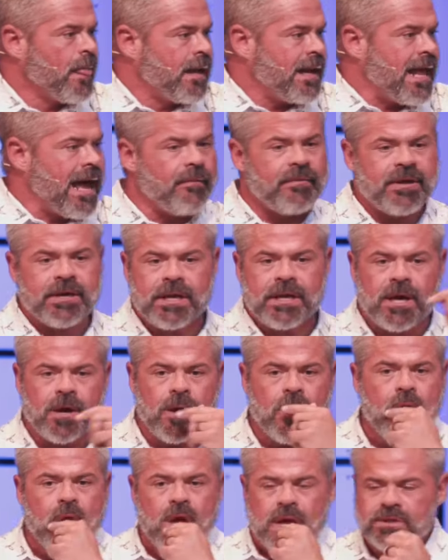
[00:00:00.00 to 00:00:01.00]
Now, how many of you know
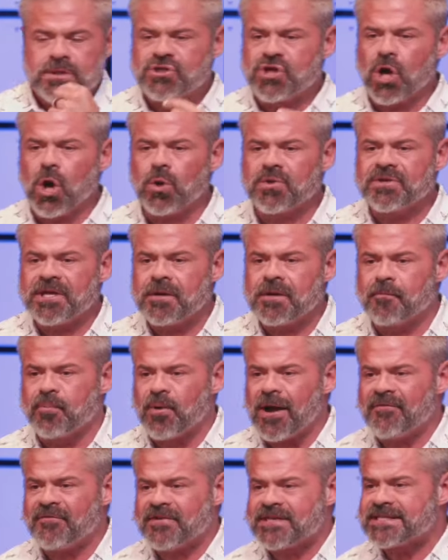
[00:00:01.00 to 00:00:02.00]
Joel didn't
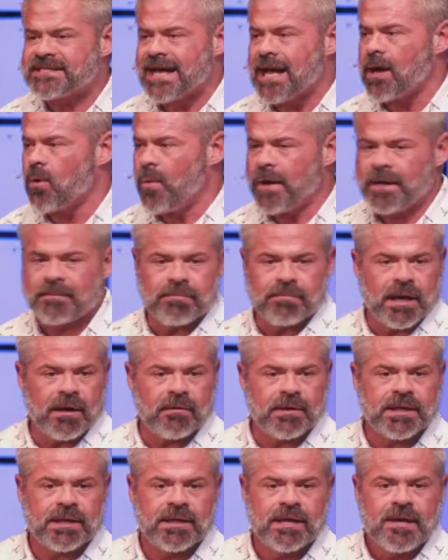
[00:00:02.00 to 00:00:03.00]
prophesy wind
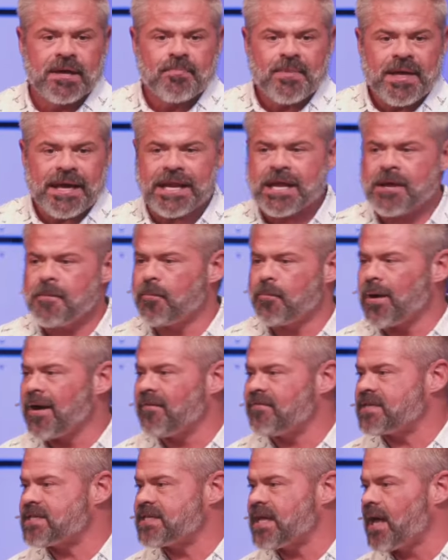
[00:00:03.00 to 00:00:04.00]
blowing? He didn't
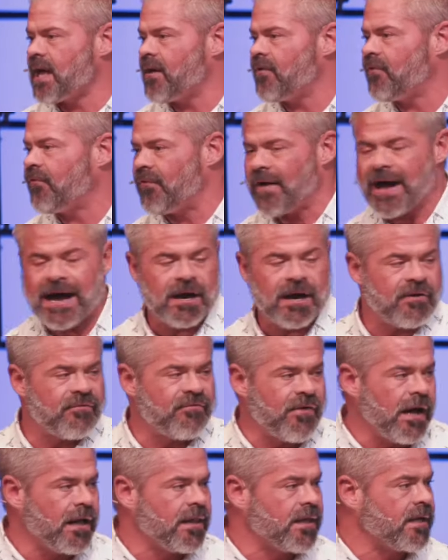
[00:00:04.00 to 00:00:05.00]
prophesy fire
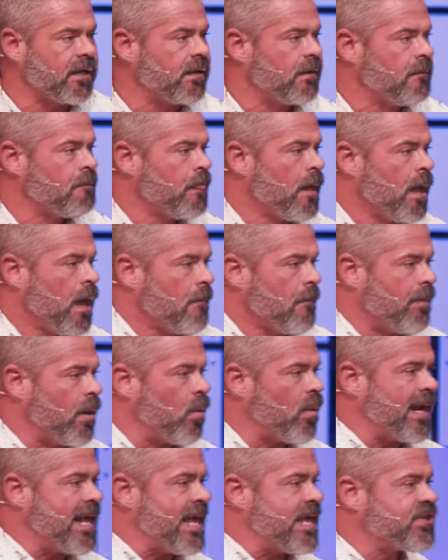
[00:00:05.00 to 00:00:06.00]
falling. But
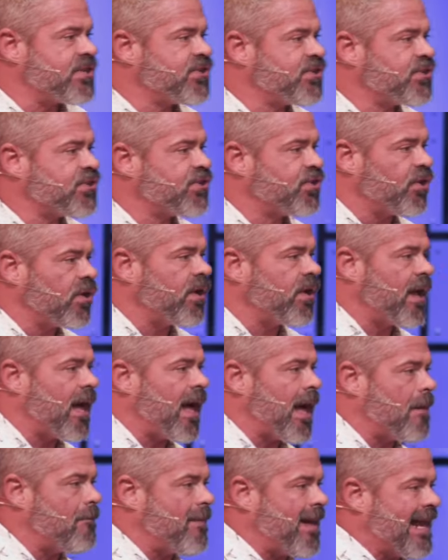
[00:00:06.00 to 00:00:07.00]
when he stood
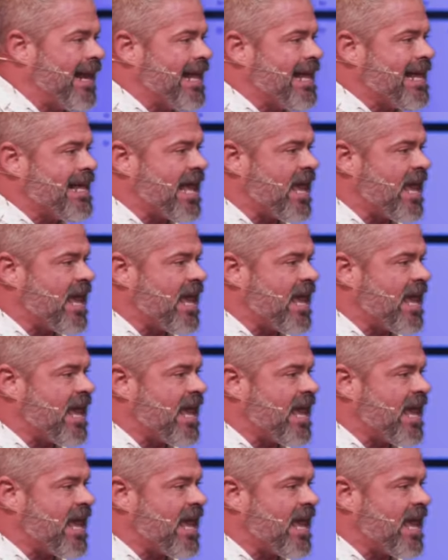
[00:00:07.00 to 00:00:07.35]
up and he